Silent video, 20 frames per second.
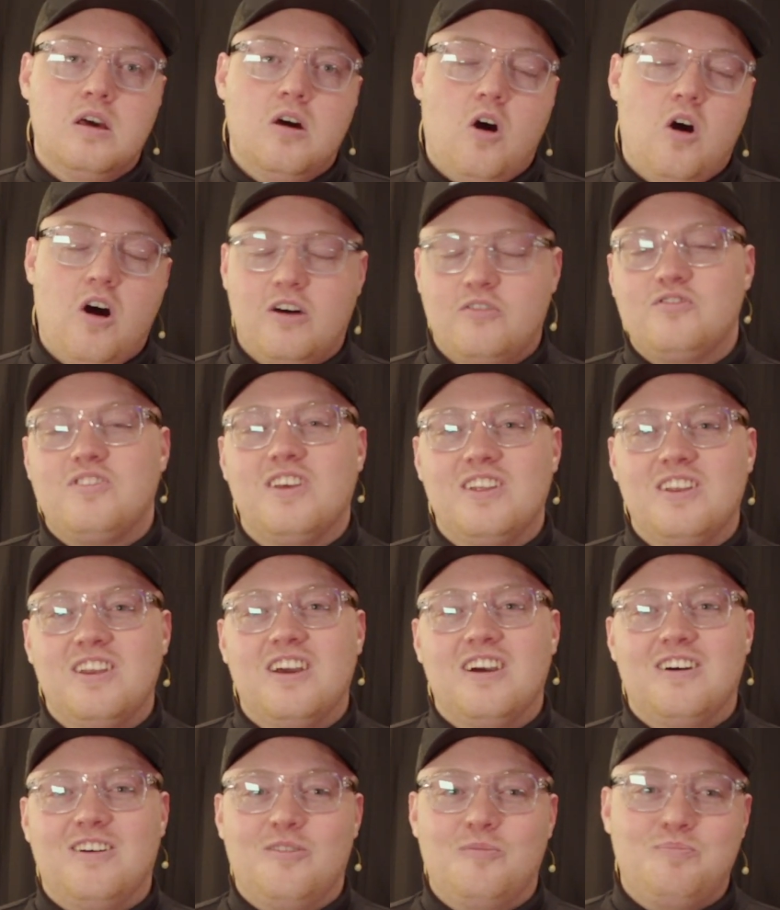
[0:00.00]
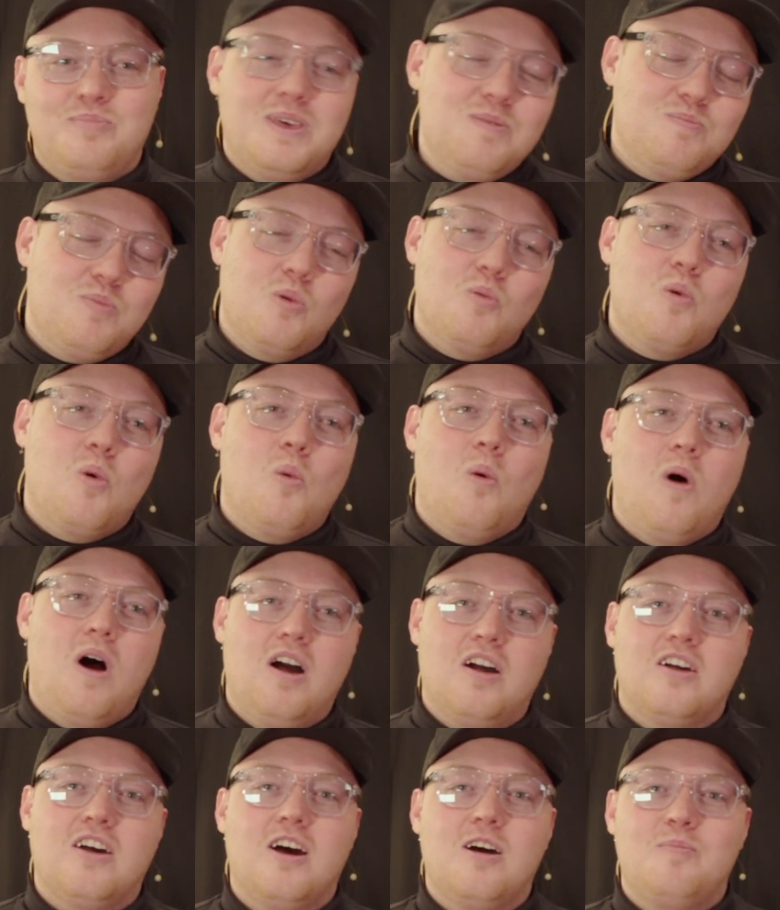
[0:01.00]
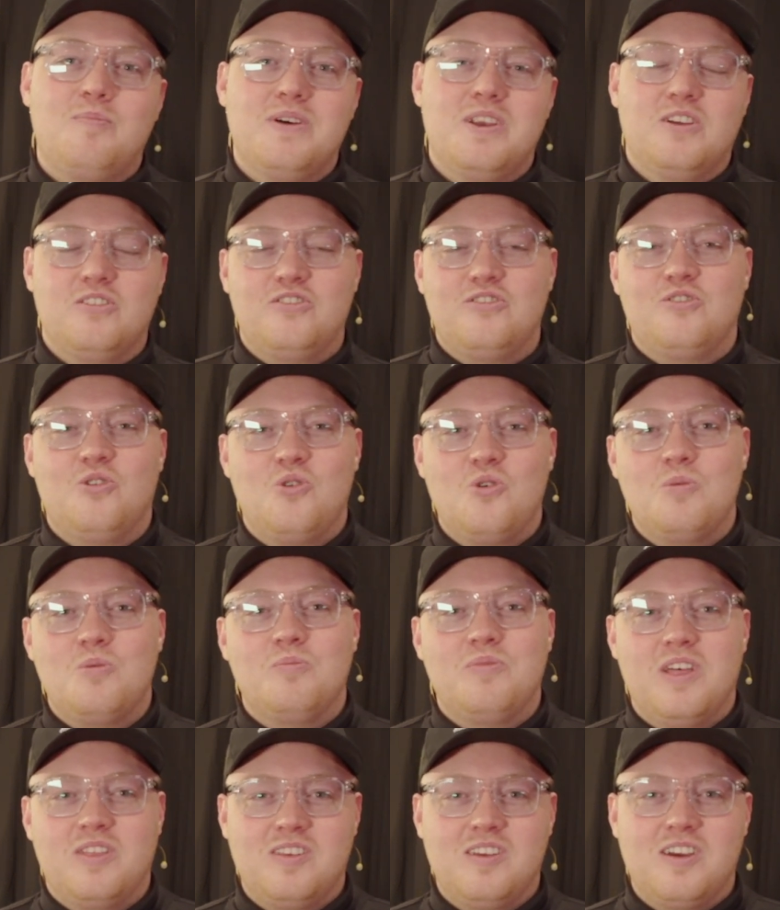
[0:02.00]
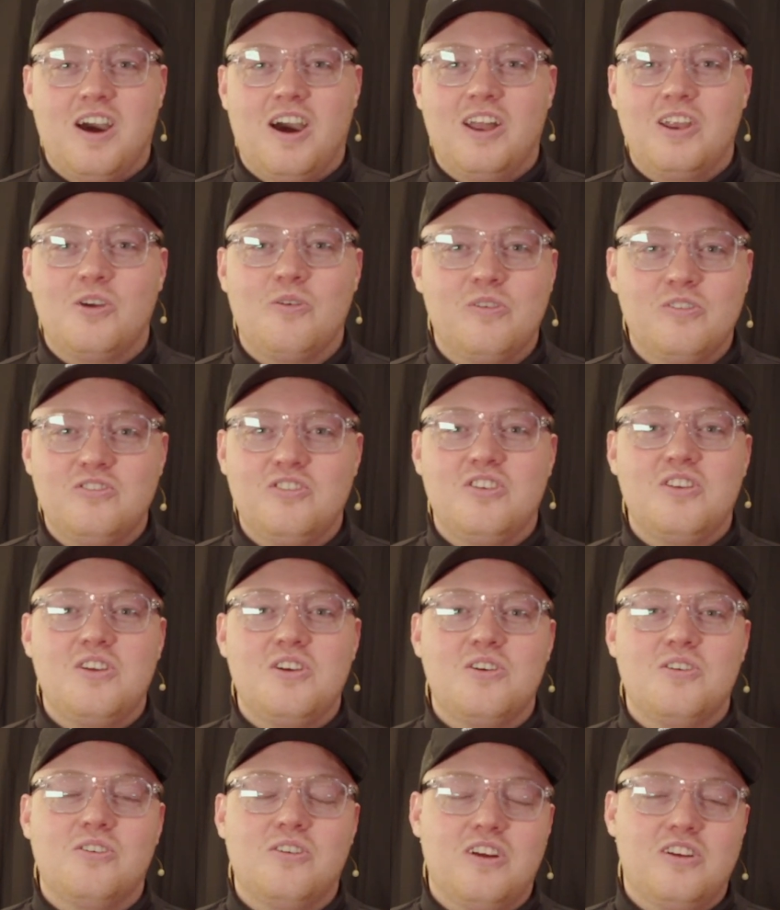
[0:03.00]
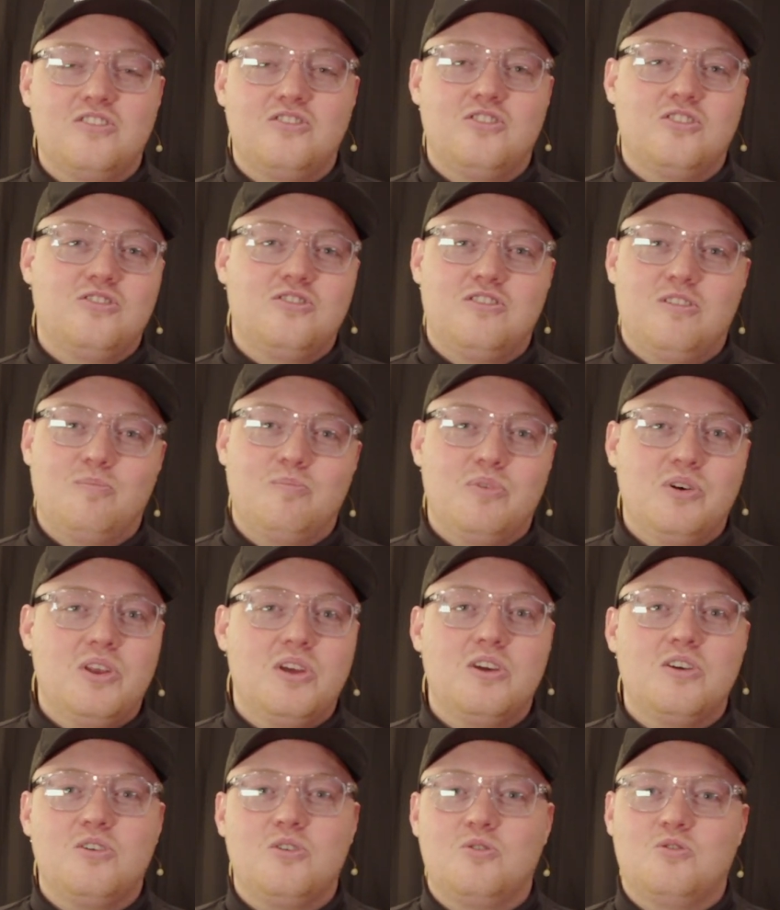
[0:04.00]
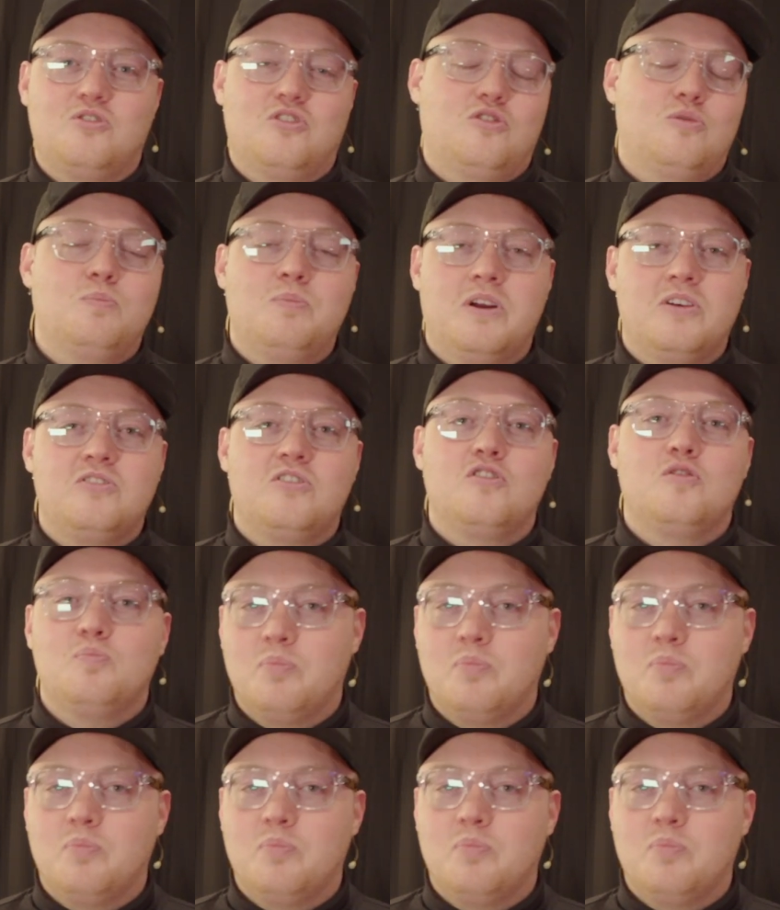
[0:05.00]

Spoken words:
Often people will walk up and assume that the audio engineer is just somebody who just presses